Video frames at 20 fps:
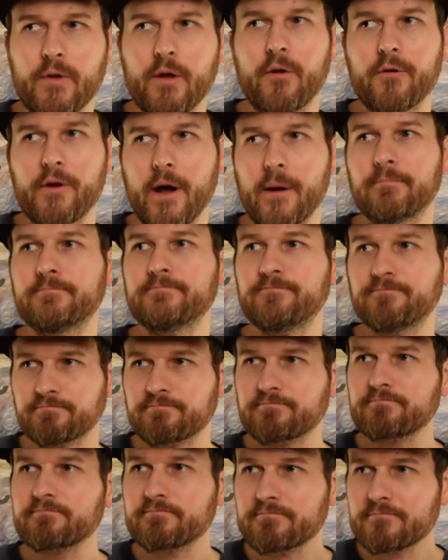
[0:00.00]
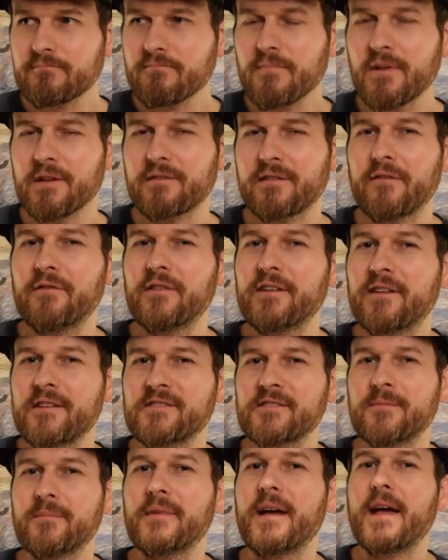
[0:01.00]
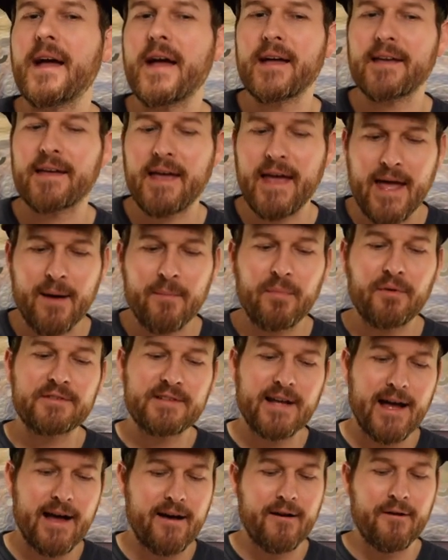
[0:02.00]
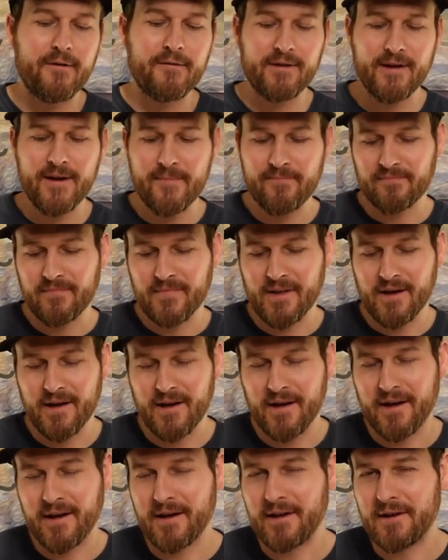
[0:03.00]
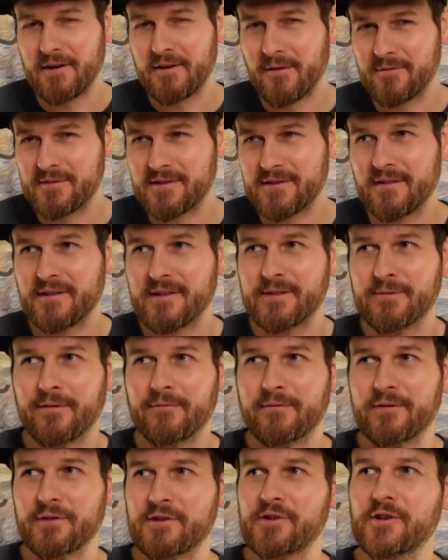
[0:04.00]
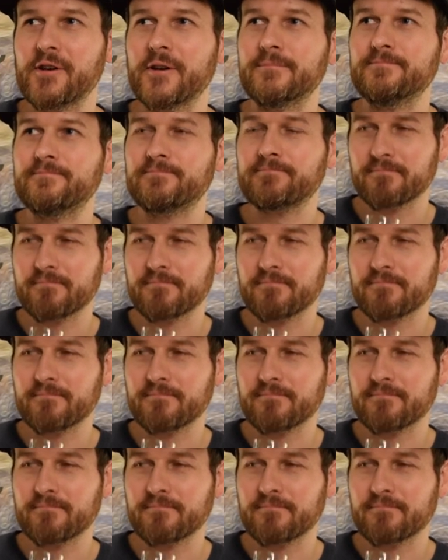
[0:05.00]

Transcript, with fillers: okay. Definitely got some Campbeltown uh, notes to this one for sure.